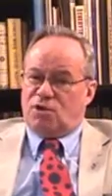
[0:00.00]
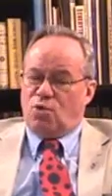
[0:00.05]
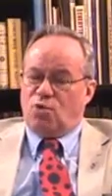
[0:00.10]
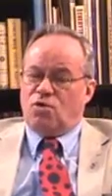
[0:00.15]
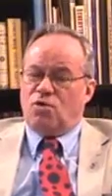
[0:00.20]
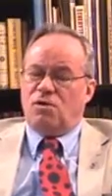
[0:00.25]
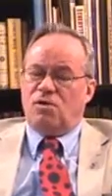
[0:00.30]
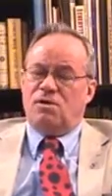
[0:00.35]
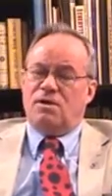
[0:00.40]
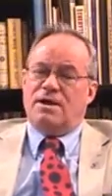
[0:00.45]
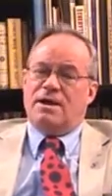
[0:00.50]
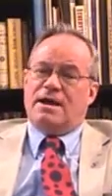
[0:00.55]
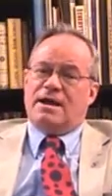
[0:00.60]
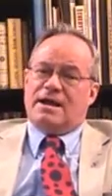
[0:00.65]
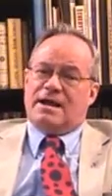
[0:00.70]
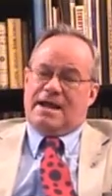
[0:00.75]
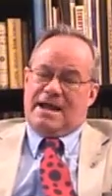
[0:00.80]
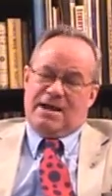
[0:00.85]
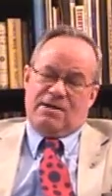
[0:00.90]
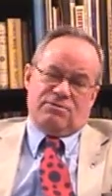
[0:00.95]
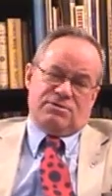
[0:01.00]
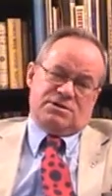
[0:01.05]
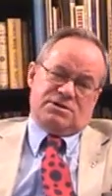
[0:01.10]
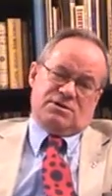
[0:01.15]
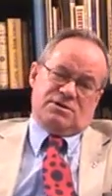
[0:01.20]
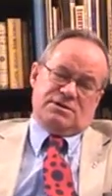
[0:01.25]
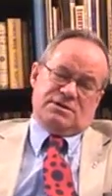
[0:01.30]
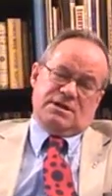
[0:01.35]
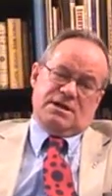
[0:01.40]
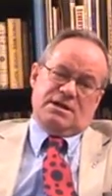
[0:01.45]
local
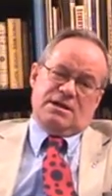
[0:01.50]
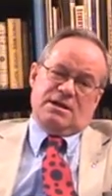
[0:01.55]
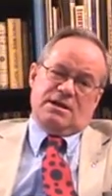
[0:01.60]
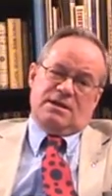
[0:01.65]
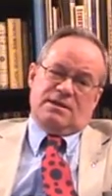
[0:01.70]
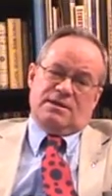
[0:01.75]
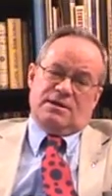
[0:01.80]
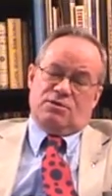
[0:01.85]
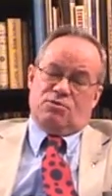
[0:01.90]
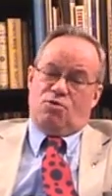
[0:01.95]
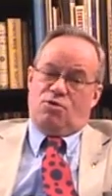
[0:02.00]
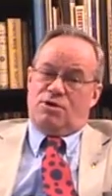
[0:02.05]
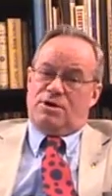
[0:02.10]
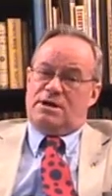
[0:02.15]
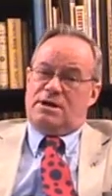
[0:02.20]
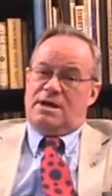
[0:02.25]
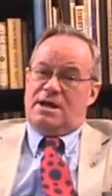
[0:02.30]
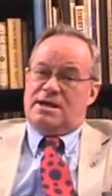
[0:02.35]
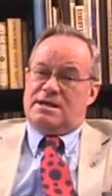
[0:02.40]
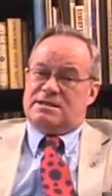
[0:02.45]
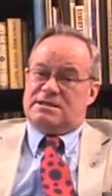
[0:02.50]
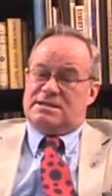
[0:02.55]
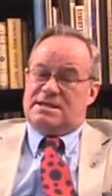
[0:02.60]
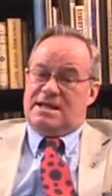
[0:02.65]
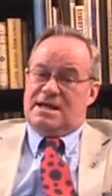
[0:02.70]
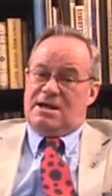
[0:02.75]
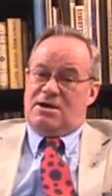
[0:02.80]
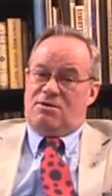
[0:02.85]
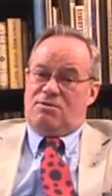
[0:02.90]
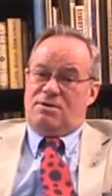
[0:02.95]
councils that are
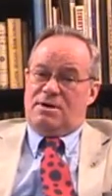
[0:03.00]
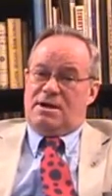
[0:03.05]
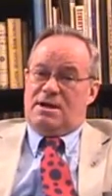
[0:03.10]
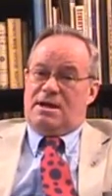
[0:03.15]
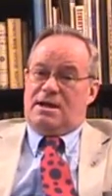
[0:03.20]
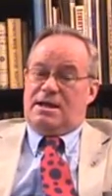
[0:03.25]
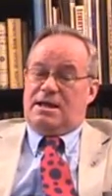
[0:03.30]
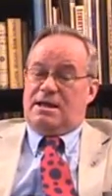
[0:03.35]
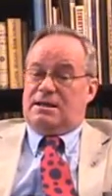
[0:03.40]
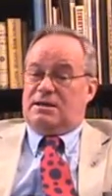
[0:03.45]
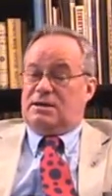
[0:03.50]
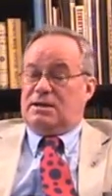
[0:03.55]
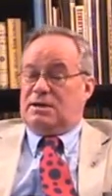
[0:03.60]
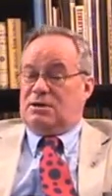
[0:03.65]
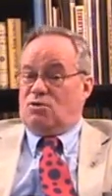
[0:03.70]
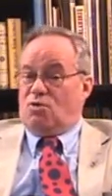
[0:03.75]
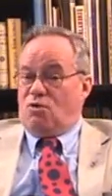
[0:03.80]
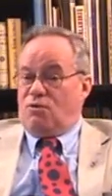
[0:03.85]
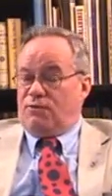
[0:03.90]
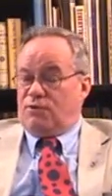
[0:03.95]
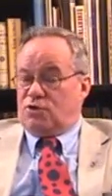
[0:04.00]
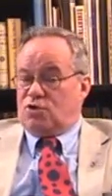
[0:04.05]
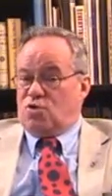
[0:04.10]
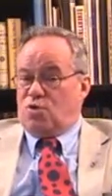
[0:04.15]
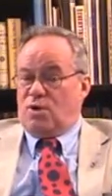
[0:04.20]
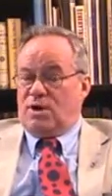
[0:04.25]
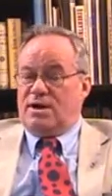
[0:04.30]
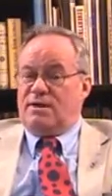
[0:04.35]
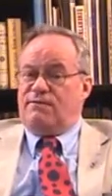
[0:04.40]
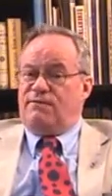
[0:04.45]
organized now in over
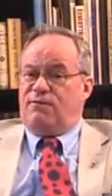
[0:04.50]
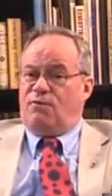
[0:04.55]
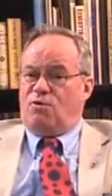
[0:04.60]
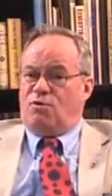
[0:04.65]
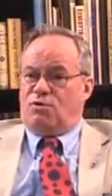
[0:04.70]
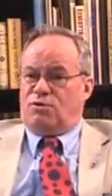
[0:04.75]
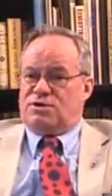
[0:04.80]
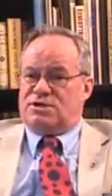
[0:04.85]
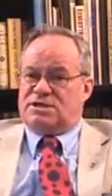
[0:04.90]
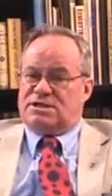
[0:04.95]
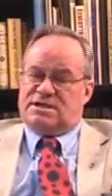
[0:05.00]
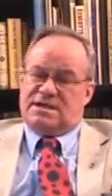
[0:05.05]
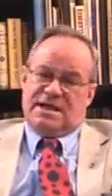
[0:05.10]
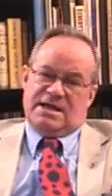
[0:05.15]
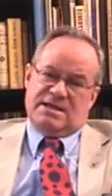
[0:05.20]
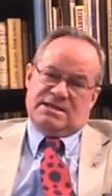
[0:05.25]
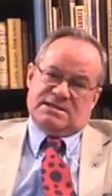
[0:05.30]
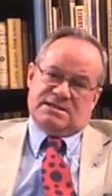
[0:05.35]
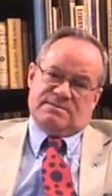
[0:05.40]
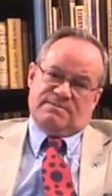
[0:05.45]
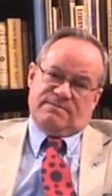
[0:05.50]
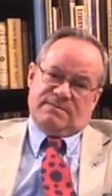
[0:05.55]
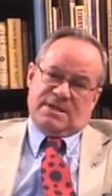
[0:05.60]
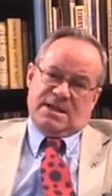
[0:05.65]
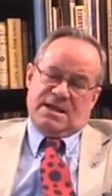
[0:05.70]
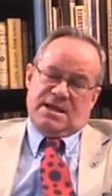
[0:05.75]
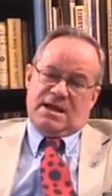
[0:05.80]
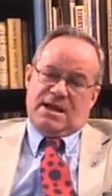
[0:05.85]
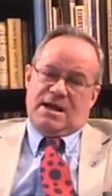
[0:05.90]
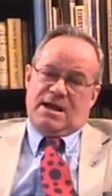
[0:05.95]
24 states.
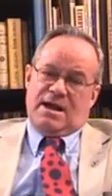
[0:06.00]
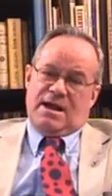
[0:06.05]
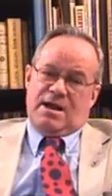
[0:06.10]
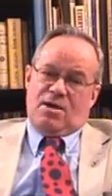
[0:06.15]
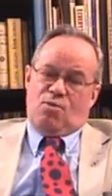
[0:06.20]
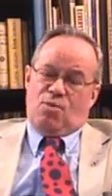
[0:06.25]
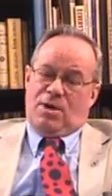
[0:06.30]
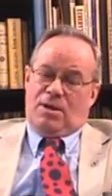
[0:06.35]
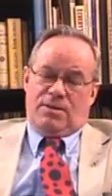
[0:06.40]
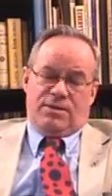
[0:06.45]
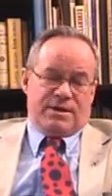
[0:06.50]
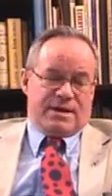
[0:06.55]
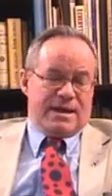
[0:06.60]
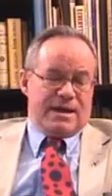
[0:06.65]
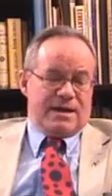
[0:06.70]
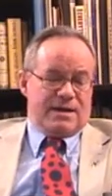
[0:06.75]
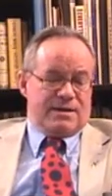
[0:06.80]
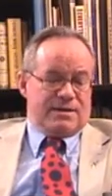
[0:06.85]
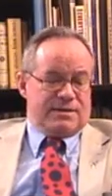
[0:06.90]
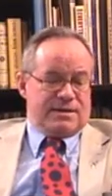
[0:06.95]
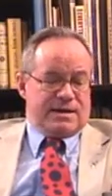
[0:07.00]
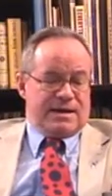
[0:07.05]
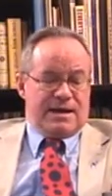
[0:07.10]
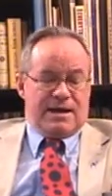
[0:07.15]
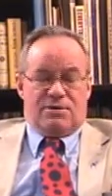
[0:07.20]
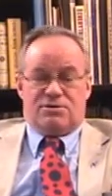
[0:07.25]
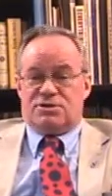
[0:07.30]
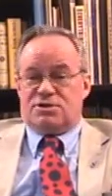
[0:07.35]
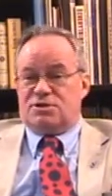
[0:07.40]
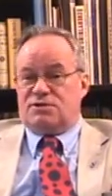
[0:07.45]
The
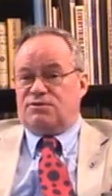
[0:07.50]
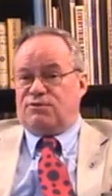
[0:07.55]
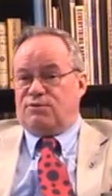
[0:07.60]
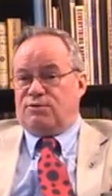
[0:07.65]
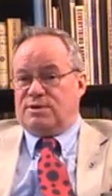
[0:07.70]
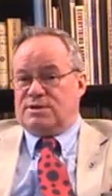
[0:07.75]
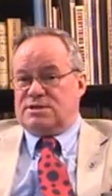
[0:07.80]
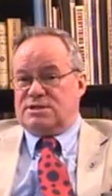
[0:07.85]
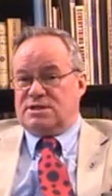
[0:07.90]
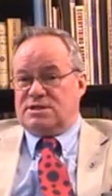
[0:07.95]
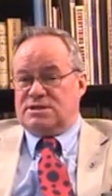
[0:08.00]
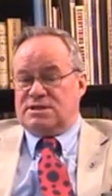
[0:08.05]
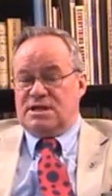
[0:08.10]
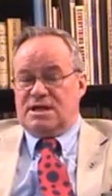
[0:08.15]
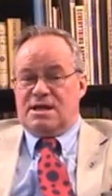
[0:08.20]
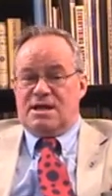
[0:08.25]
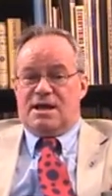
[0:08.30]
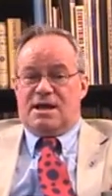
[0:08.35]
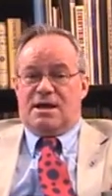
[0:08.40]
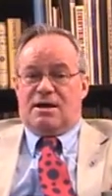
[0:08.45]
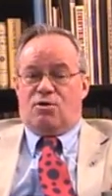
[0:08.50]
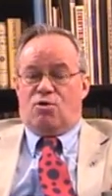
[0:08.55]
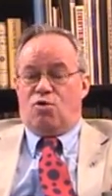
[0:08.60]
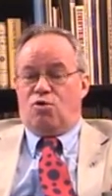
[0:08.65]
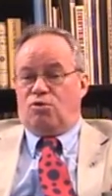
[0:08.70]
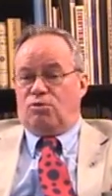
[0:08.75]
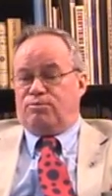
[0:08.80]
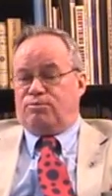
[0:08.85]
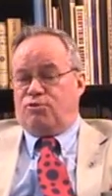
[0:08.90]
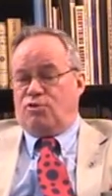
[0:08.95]
councils, for instance,
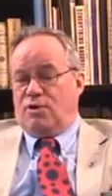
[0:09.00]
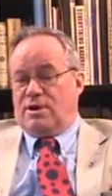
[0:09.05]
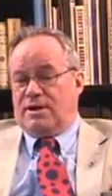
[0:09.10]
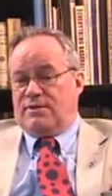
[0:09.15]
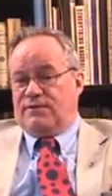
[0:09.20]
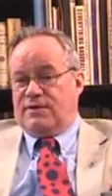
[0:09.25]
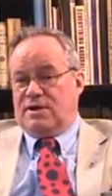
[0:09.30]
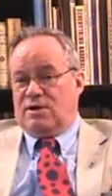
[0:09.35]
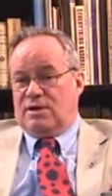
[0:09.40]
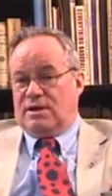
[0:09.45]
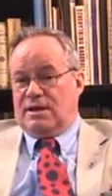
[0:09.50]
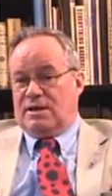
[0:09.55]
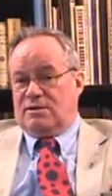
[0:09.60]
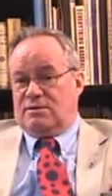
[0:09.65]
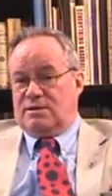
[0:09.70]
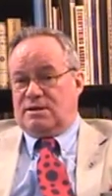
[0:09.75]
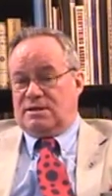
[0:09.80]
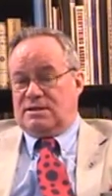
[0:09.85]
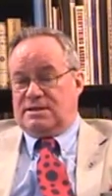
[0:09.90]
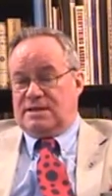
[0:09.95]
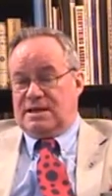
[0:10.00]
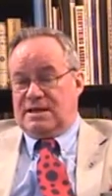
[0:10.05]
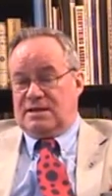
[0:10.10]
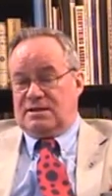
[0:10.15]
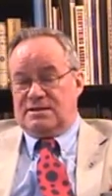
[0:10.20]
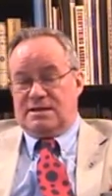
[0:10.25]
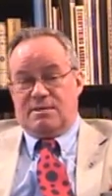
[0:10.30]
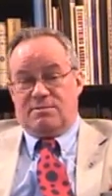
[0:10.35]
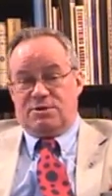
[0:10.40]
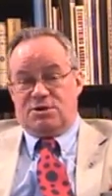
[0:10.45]
have
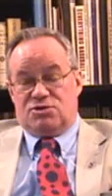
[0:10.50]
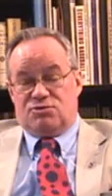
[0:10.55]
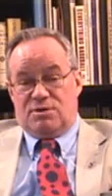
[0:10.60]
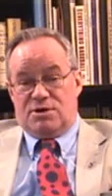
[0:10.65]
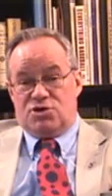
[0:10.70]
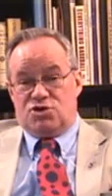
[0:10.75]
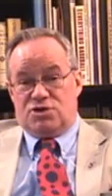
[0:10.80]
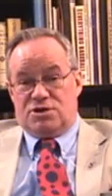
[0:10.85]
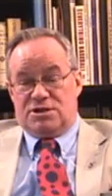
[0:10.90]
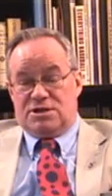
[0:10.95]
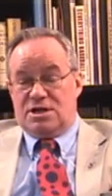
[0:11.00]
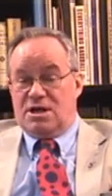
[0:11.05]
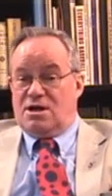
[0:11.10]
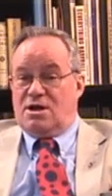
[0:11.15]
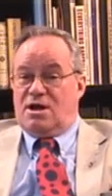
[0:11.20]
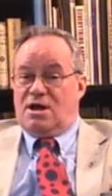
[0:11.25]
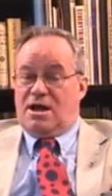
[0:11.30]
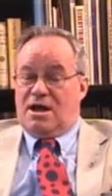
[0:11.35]
held demonstrations